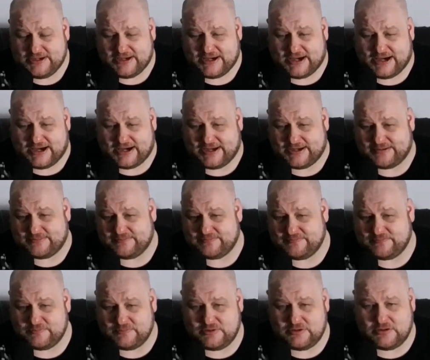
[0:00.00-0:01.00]

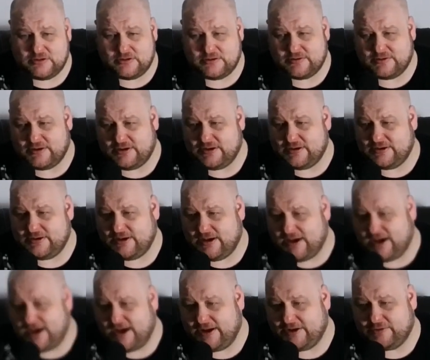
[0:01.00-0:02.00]

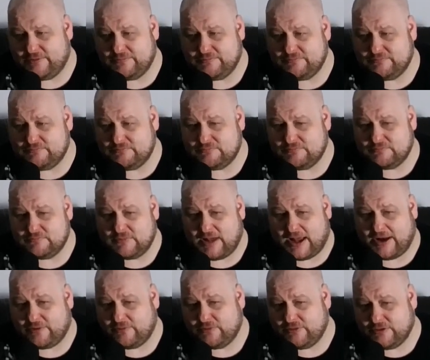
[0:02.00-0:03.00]
I
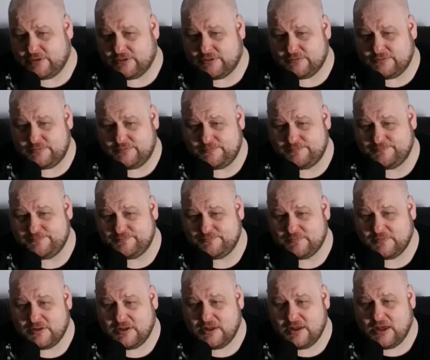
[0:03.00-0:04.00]
don't know.
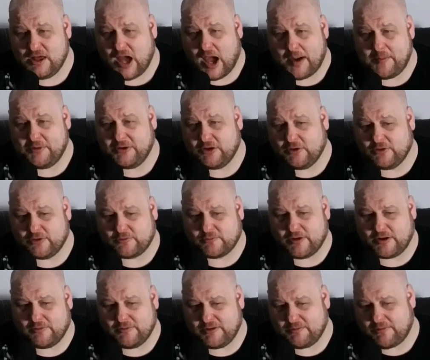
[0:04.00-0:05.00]
I'm going to go with
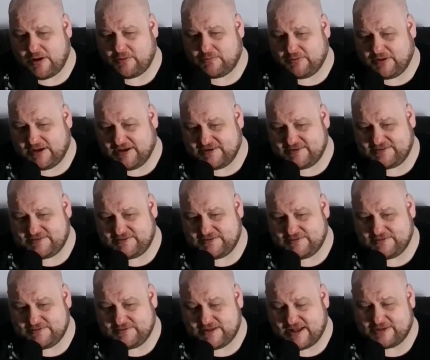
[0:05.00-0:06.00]
Gregory
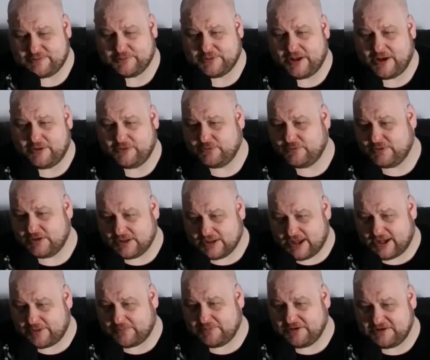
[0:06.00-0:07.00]
Rodrigues. That's without doing a
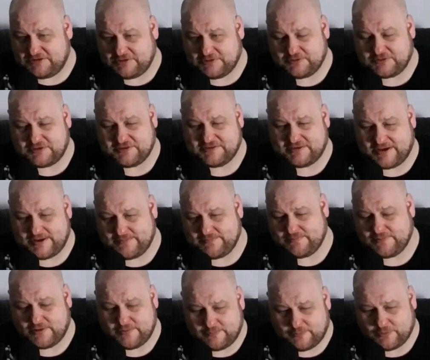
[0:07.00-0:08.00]
lot of research, because I
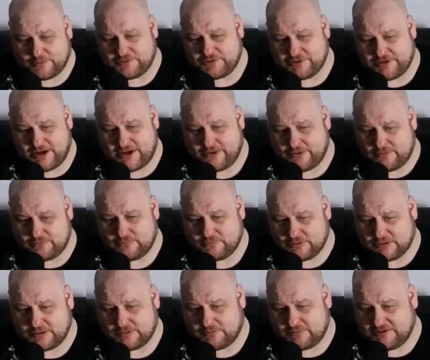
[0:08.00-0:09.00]
don't
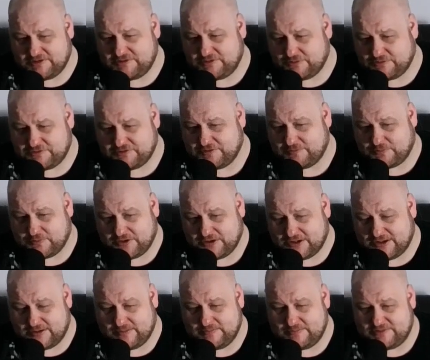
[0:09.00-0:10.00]
really research the
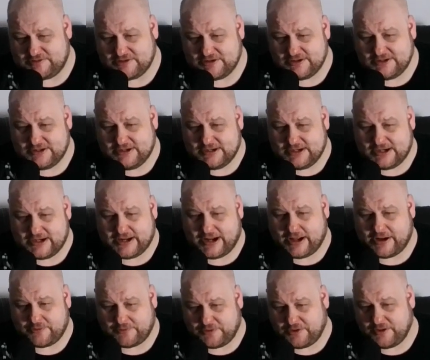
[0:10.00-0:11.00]
prelims, and
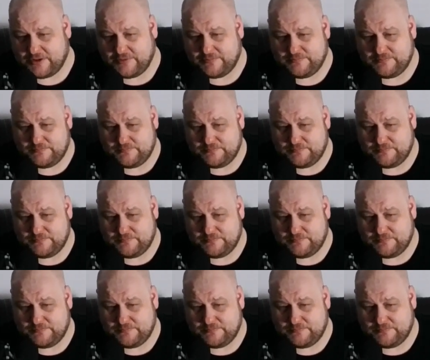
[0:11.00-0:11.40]
I'd already